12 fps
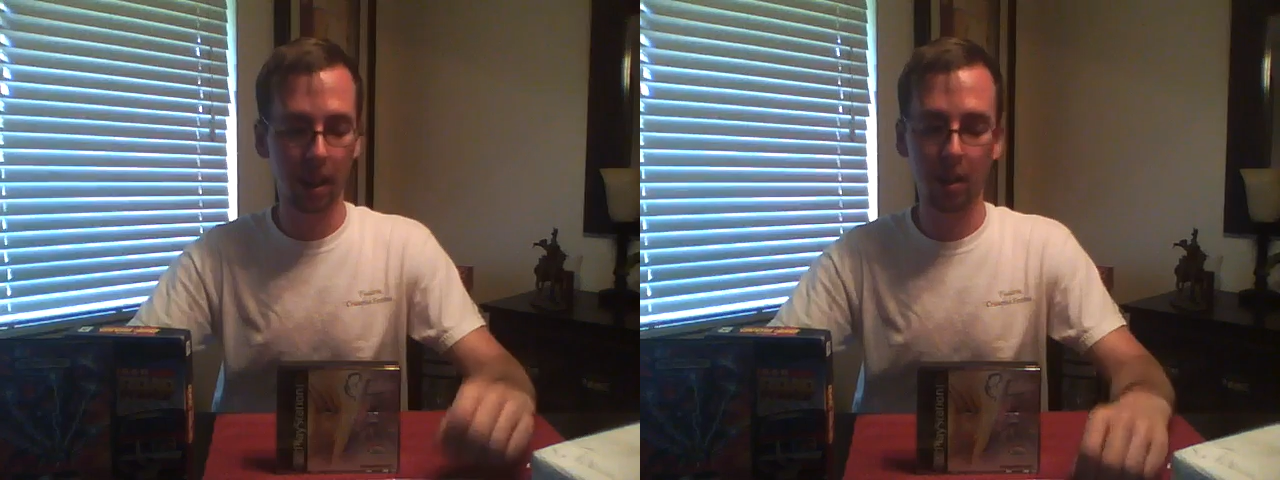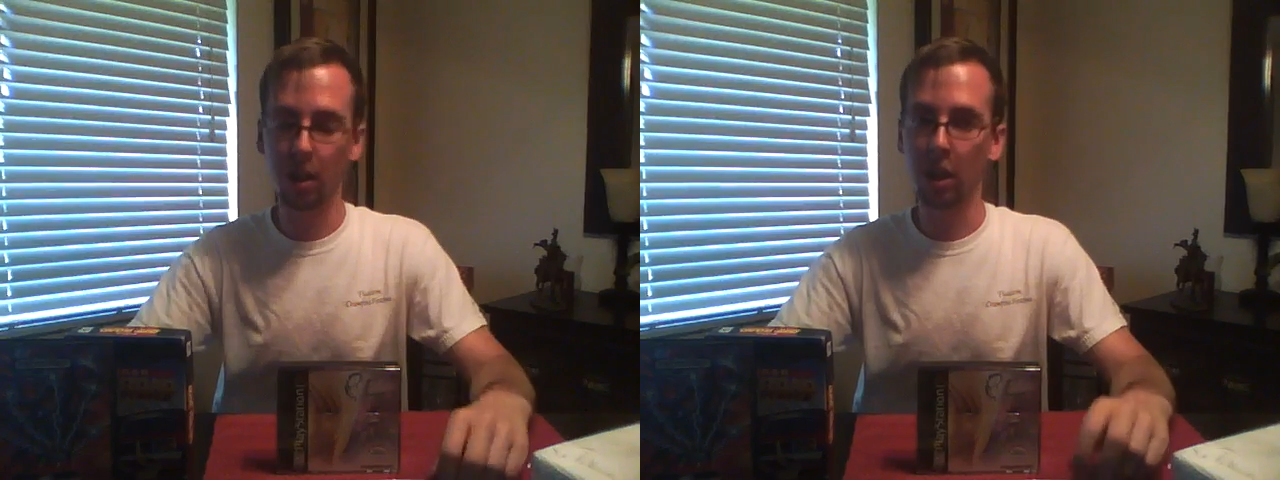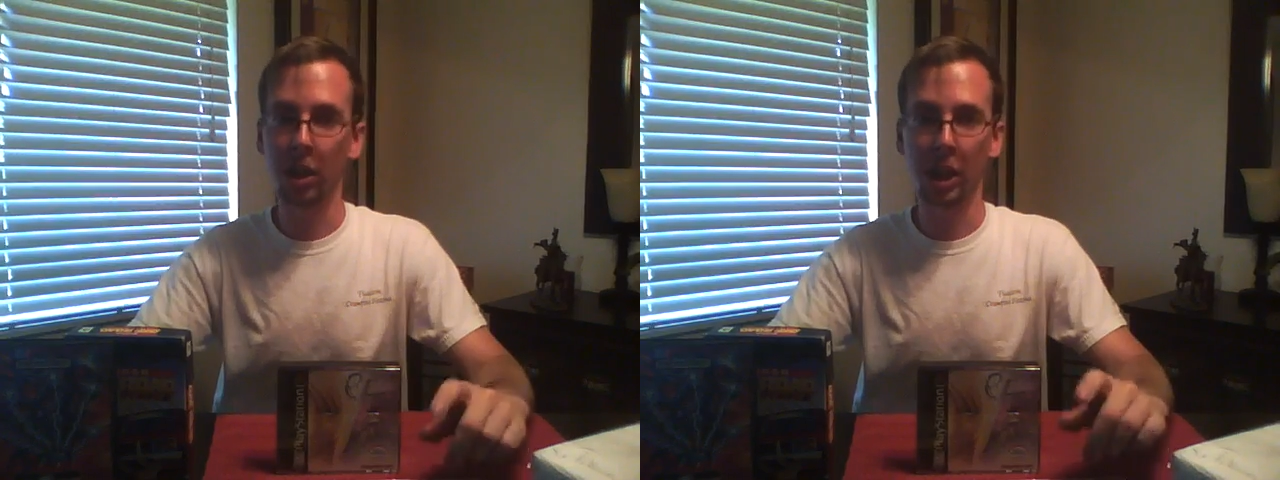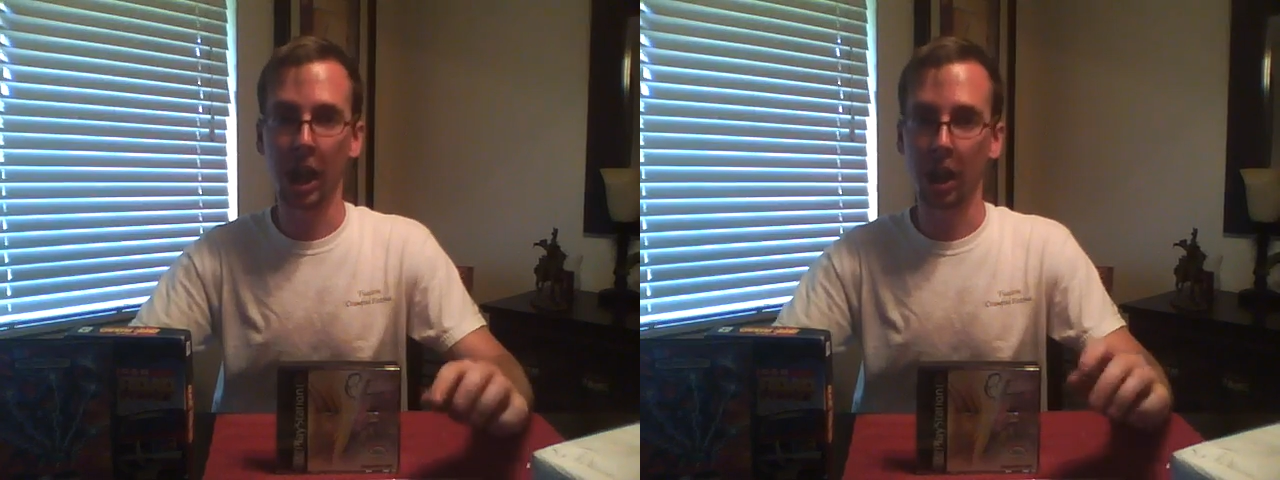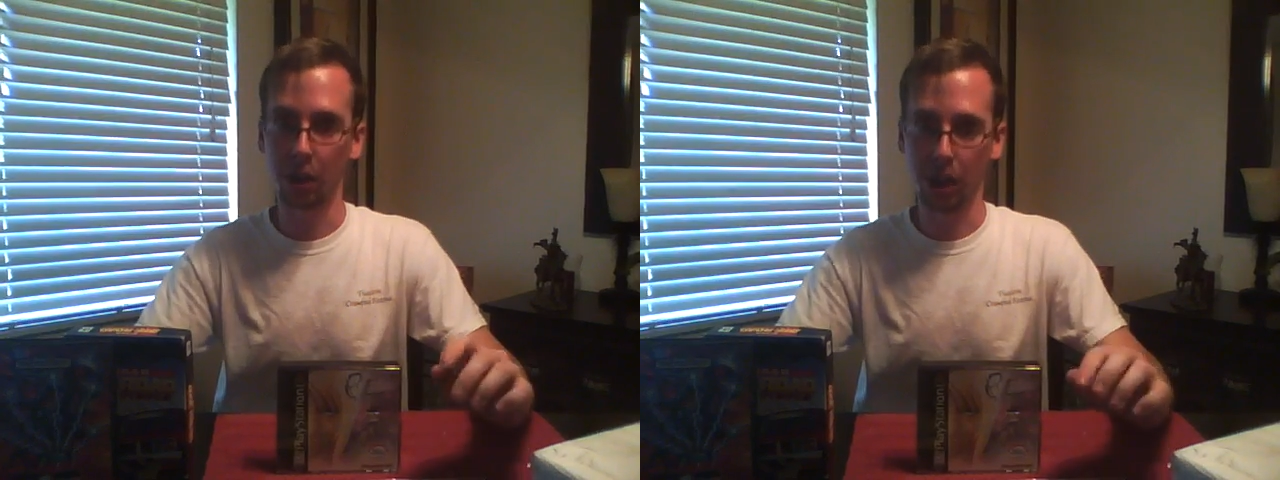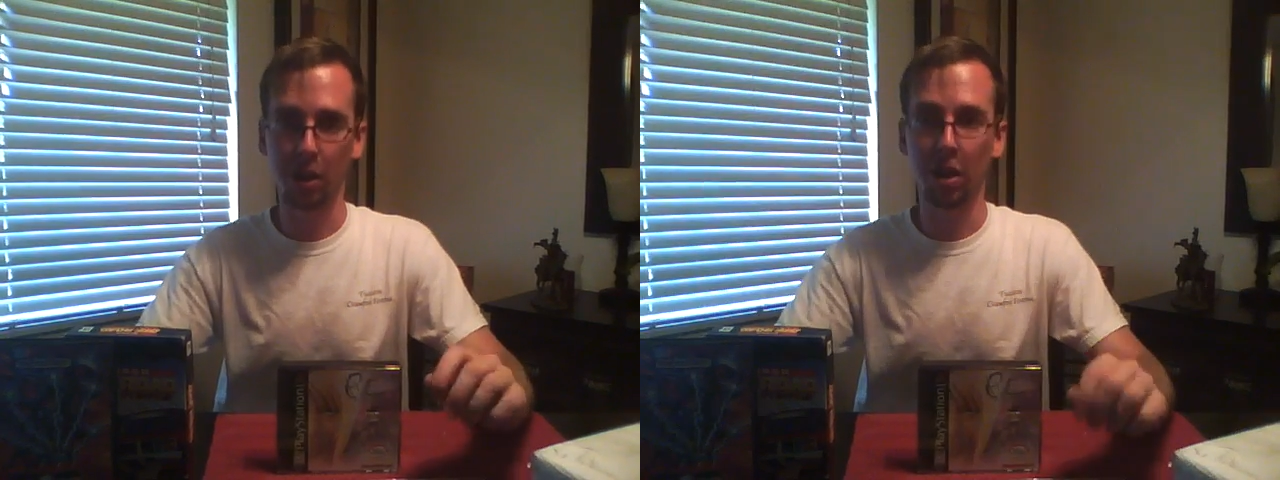easy to
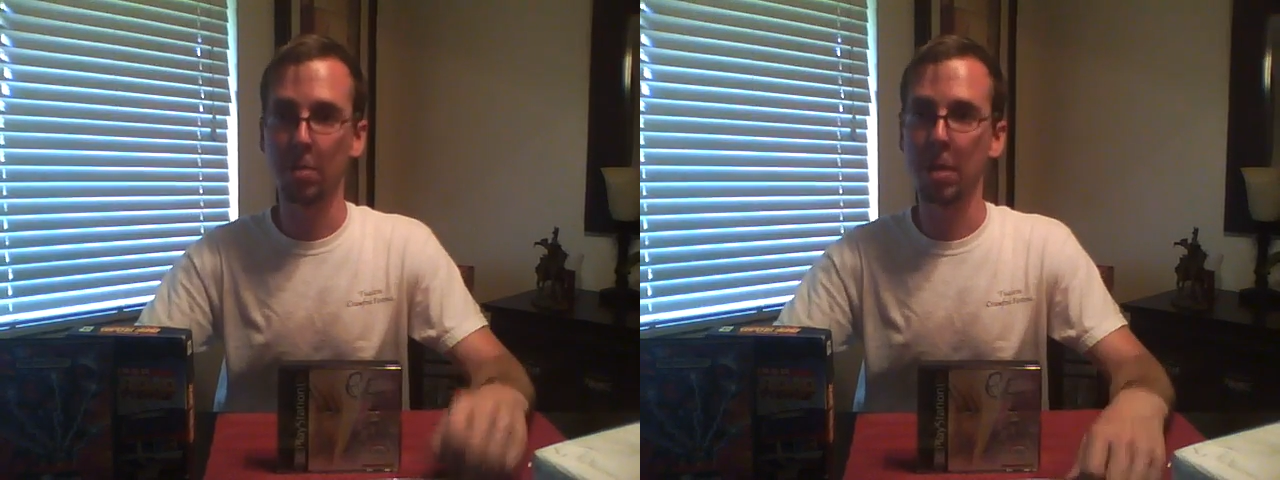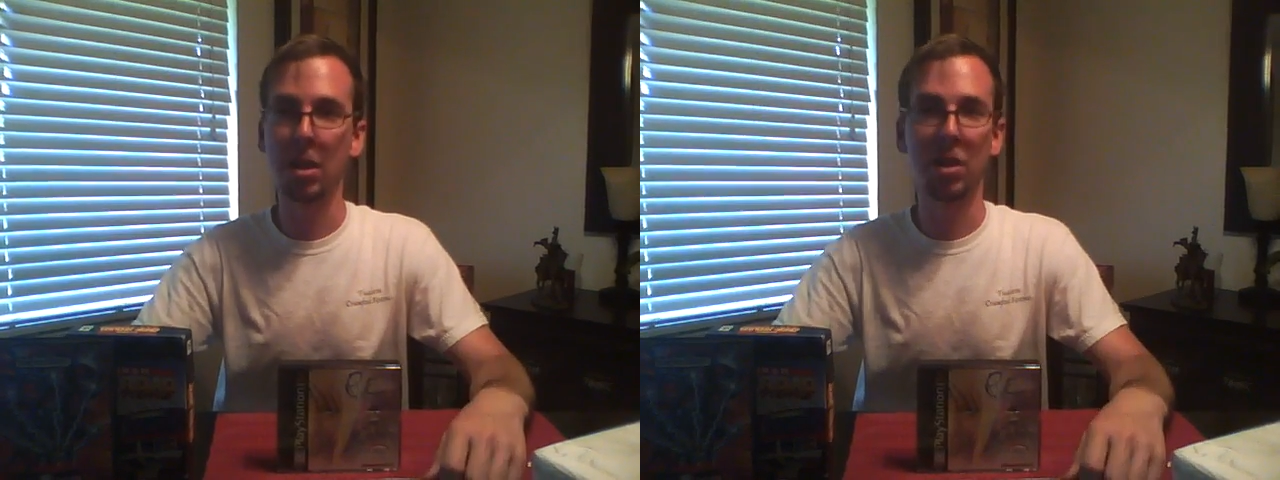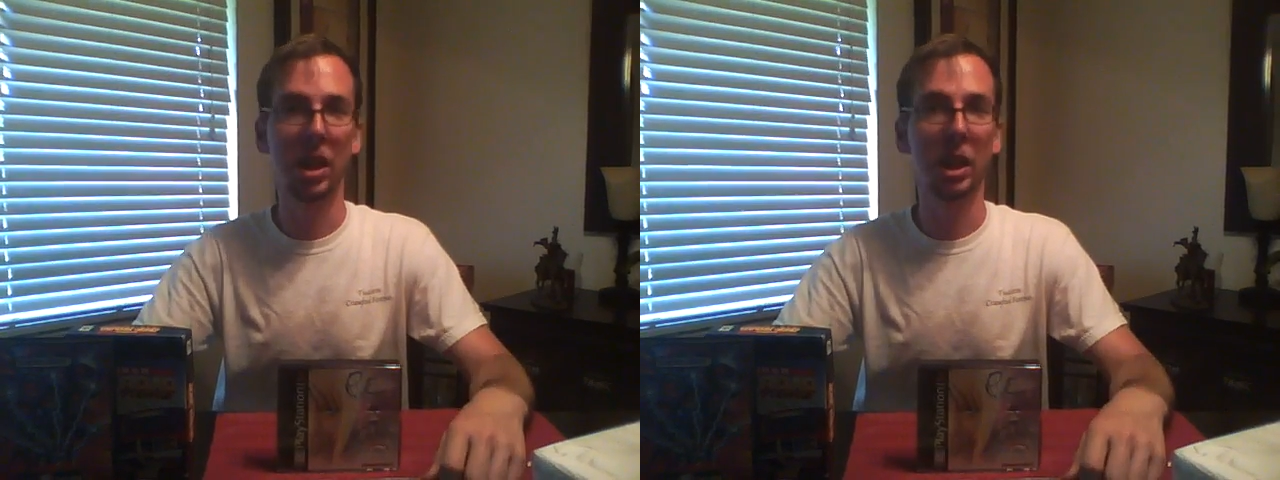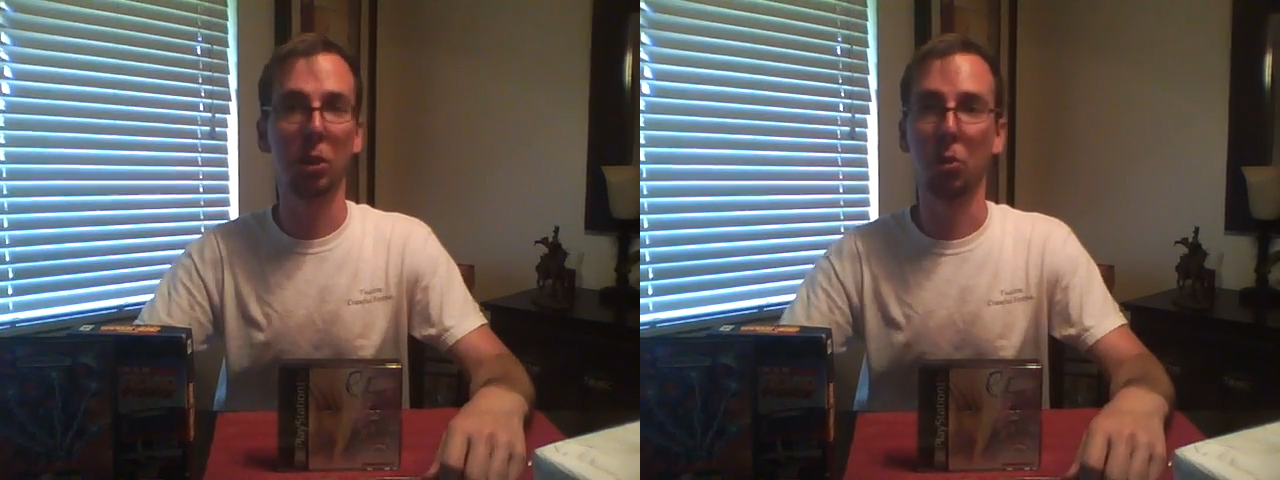chat, easy to message,